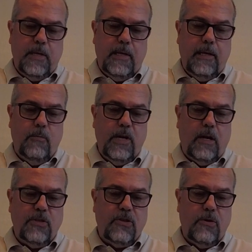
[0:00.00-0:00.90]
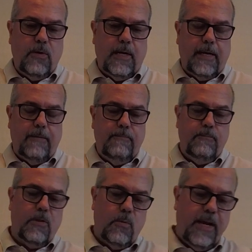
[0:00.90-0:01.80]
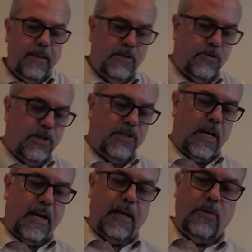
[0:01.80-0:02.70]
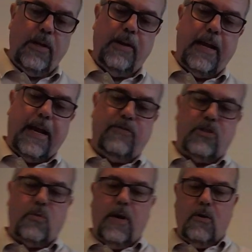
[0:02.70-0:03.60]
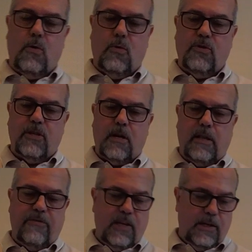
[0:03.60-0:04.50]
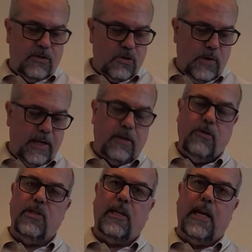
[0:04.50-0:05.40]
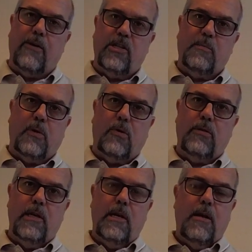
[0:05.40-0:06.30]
And we also, the way these are designed, we have square holes in all of these, so we can use a carriage bolt.